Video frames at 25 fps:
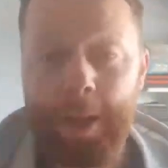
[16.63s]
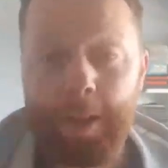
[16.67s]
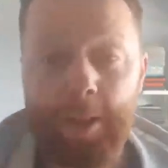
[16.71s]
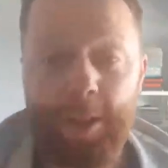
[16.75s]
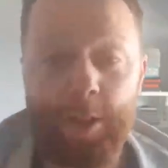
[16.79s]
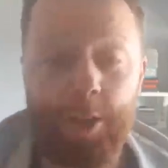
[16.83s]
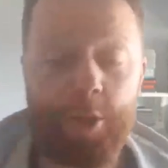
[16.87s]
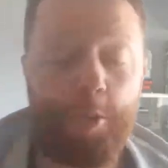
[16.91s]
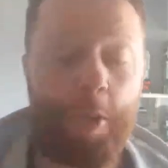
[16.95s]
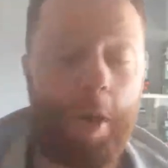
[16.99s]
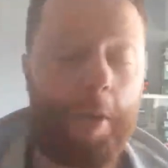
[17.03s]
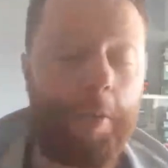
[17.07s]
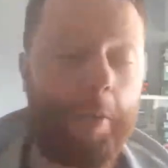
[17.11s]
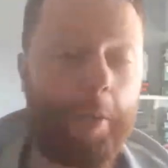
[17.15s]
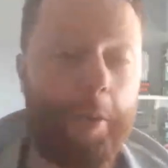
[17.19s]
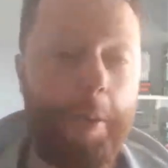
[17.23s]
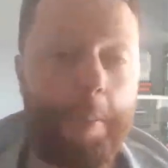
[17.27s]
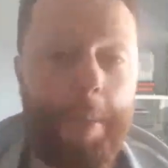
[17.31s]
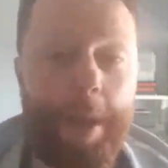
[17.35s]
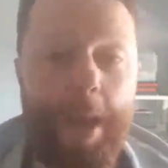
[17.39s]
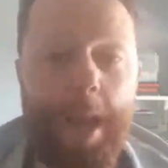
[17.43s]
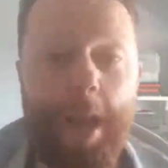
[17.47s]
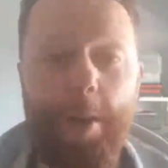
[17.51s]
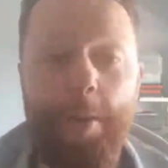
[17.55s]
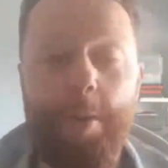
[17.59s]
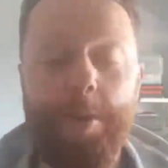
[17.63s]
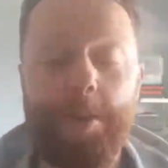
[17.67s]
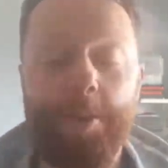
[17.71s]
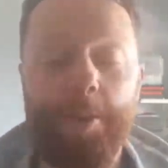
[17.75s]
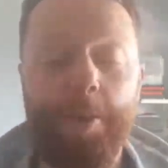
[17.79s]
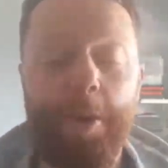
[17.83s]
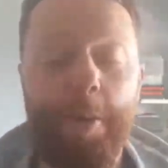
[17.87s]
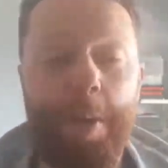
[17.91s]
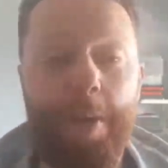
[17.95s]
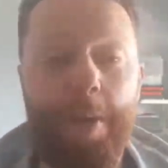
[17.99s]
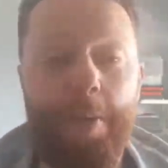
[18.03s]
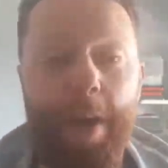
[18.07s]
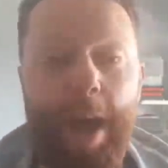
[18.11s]
disheveled appearance. I've
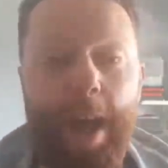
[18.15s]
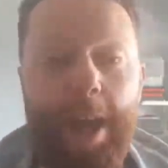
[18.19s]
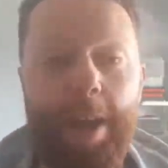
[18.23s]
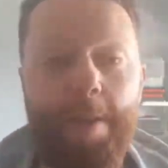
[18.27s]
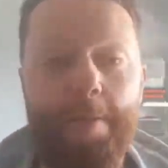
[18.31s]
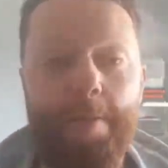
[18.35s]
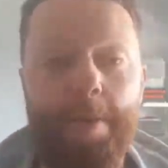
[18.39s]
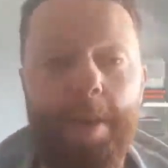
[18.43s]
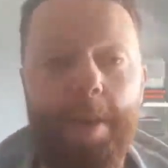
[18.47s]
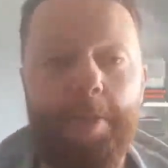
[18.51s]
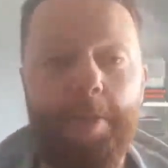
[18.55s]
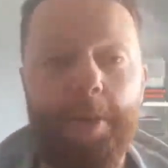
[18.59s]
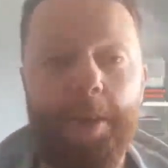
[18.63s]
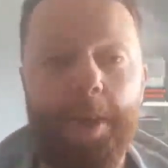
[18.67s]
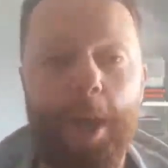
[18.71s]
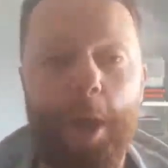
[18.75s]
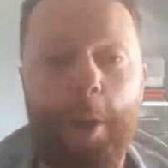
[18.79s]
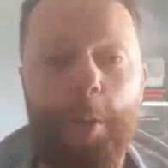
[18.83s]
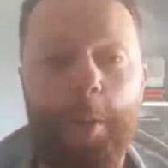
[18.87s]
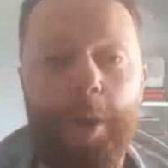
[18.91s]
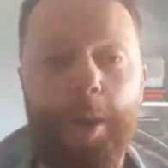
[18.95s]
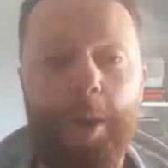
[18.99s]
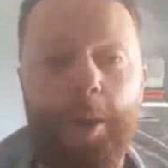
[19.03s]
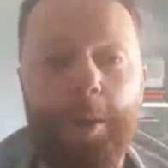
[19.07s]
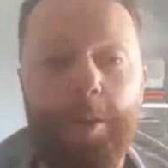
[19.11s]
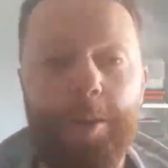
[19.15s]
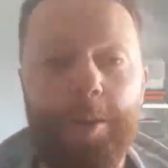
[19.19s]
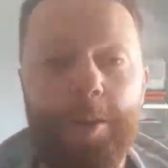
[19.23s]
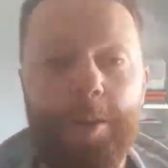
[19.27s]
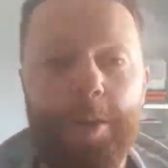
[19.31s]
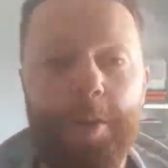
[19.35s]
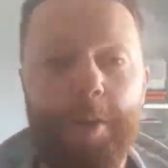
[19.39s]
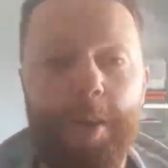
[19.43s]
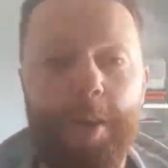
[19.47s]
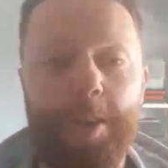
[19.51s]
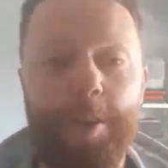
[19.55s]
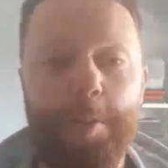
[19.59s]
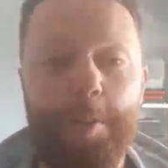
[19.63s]
got a bit of hay fever going on,
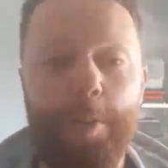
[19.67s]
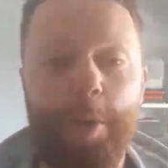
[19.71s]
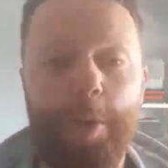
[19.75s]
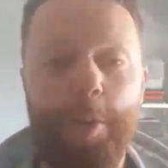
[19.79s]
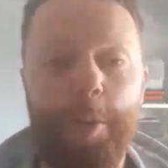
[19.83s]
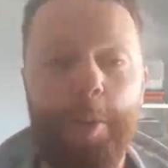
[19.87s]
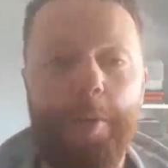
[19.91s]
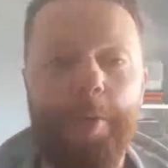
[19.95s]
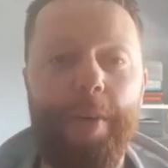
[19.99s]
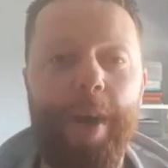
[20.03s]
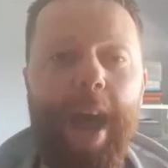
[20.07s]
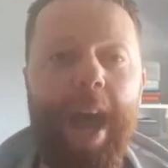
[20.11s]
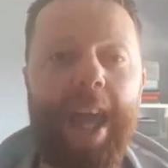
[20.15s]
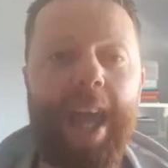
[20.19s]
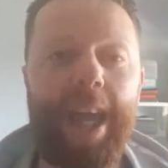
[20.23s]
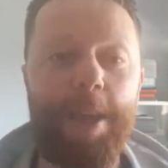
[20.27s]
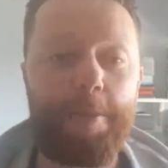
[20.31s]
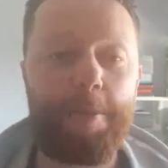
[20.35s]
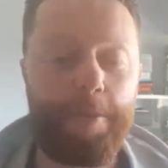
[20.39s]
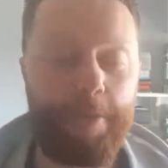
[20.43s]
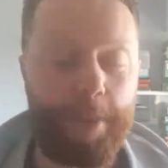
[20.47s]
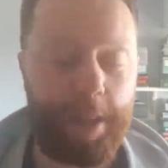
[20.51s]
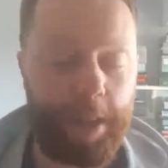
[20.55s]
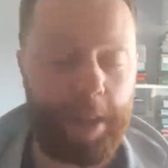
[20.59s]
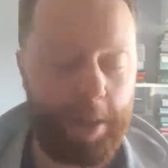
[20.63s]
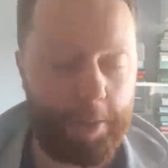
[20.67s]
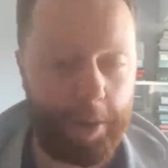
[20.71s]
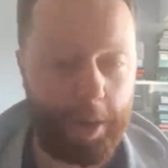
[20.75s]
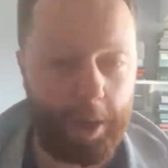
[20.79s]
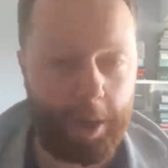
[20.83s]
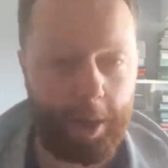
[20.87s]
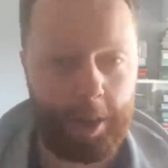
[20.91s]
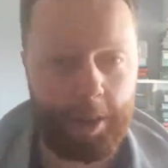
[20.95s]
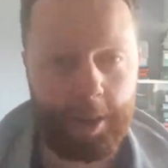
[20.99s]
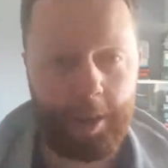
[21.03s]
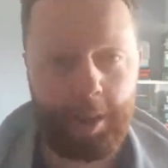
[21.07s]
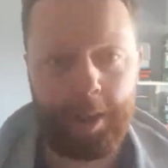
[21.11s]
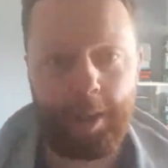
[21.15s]
so I've had to put up with hay
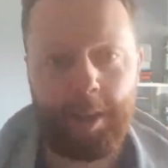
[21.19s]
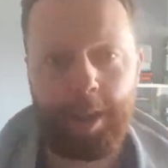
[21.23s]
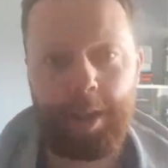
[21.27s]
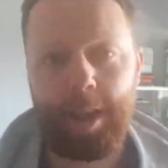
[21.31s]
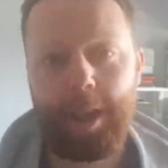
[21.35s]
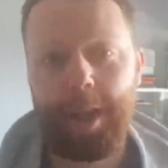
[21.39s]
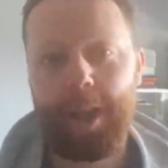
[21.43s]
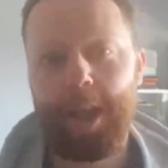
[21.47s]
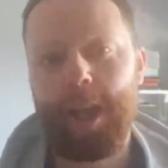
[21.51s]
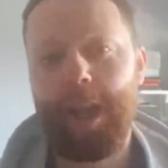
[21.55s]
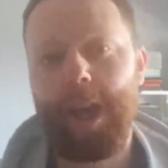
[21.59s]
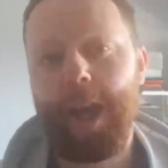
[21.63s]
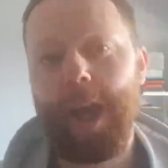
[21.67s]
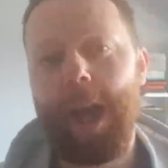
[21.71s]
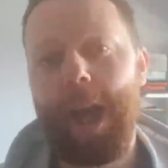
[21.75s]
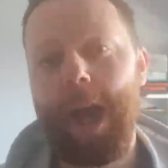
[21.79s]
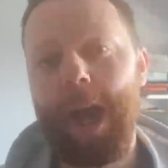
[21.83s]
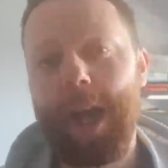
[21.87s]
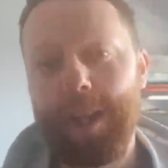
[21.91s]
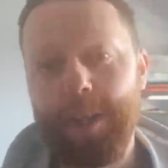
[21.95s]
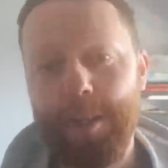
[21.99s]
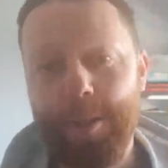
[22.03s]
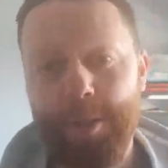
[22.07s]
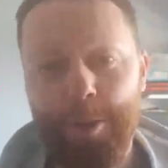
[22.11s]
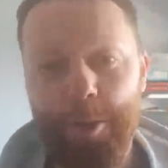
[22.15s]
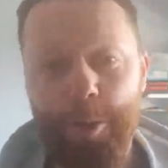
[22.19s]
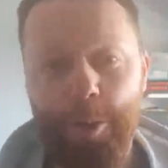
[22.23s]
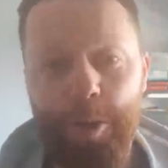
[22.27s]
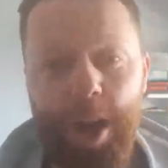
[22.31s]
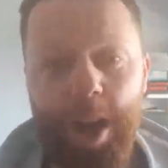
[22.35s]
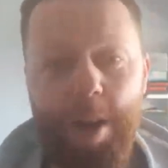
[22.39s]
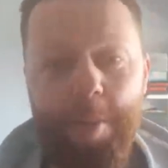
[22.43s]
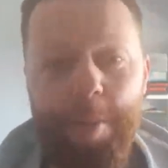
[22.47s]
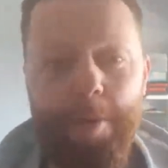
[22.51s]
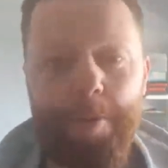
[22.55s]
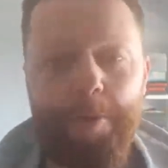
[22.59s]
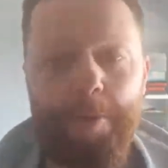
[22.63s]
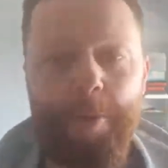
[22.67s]
fever and sorting
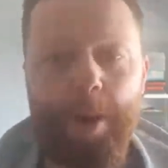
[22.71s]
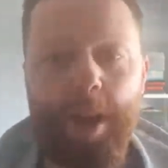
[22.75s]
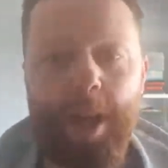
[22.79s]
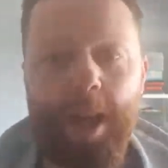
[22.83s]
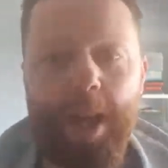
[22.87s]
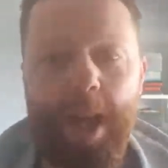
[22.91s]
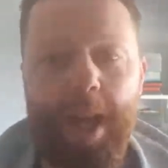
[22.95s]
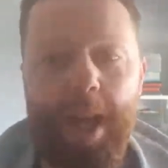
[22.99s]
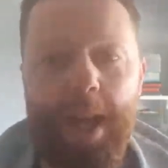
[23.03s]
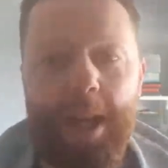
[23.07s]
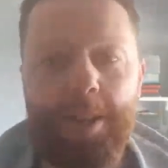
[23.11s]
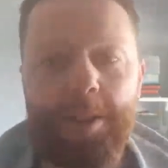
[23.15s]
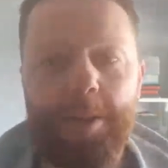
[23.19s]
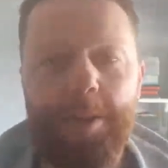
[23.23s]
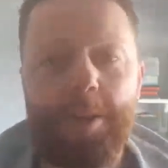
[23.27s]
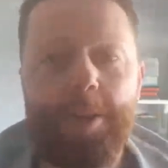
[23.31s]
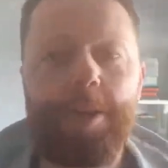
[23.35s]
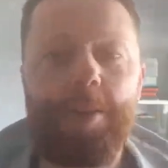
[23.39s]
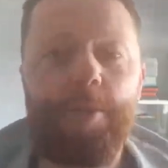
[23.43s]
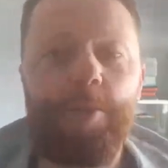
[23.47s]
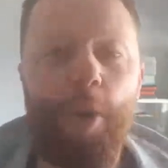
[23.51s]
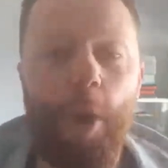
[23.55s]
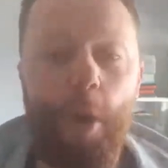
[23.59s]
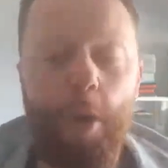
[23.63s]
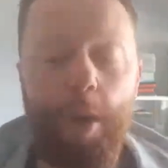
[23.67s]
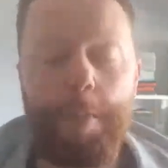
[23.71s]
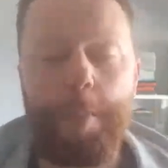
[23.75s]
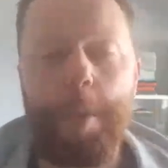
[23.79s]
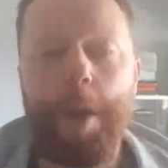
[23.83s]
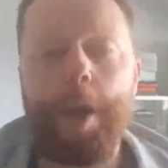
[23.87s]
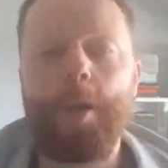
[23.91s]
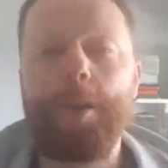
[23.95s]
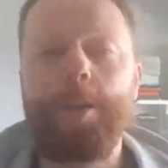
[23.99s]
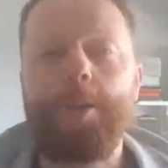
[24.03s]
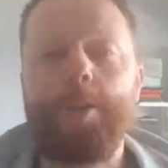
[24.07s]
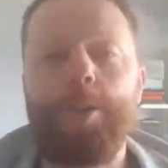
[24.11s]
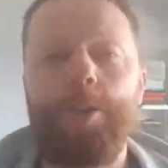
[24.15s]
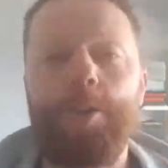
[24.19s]
out my free hits. This is very
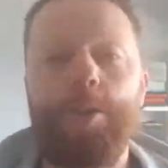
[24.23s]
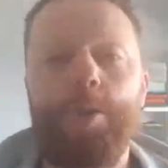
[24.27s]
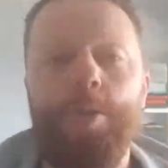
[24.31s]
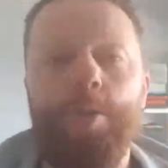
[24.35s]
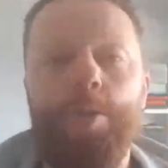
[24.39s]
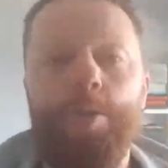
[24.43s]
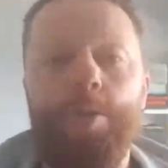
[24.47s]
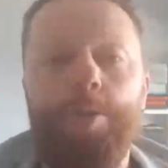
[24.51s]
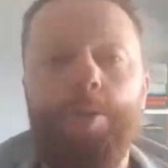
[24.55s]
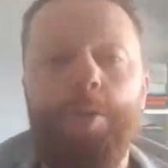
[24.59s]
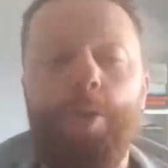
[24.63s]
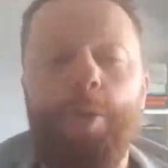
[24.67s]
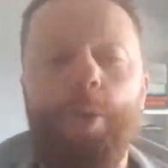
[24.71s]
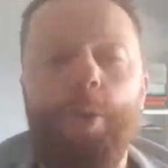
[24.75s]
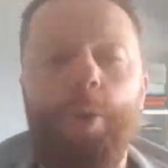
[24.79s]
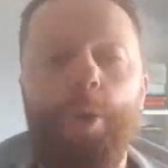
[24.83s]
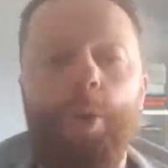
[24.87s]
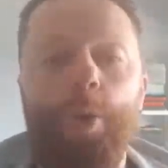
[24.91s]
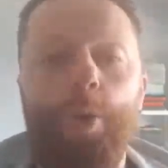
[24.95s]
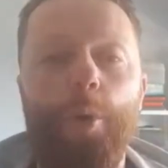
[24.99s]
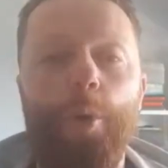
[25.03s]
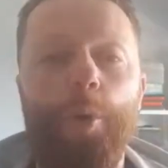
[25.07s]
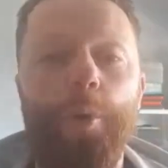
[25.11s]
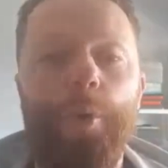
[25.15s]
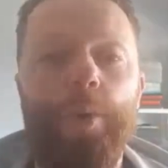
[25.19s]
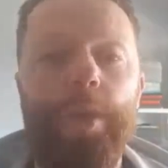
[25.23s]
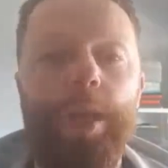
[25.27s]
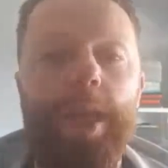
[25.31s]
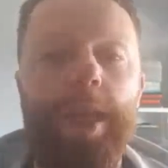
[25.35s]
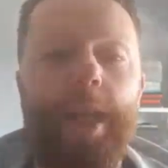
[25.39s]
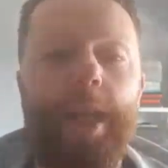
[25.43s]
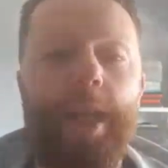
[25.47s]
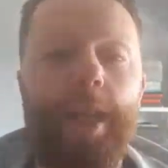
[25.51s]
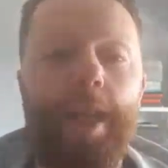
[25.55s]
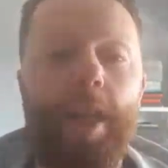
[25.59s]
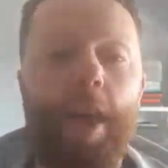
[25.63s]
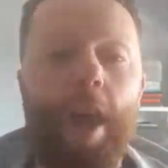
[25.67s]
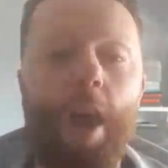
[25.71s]
much for
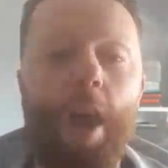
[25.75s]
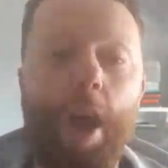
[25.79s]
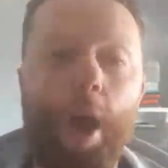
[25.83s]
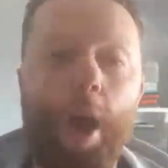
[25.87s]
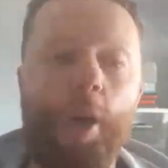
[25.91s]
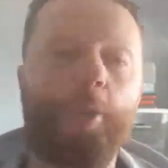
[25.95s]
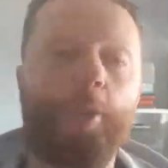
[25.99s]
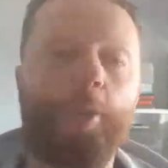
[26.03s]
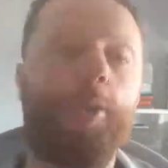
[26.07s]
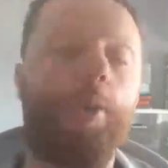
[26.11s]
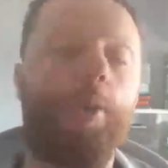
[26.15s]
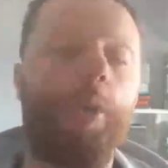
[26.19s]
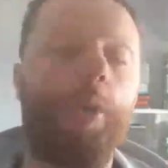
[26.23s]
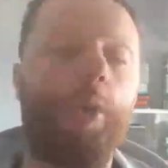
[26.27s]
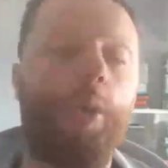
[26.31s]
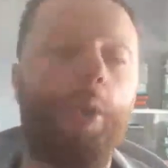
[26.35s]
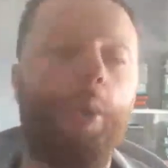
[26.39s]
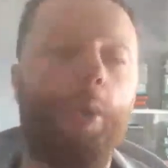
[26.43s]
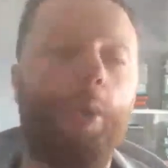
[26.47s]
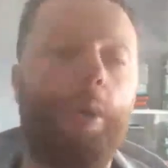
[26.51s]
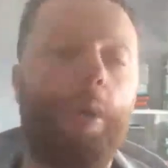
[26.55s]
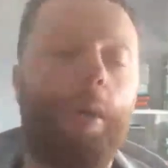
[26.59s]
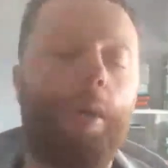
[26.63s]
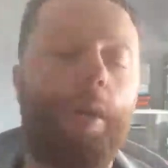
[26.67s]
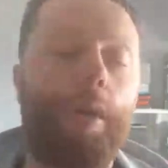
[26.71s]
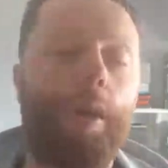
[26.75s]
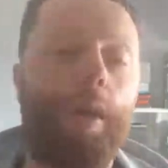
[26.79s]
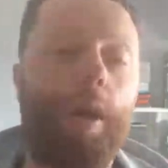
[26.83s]
the hardcore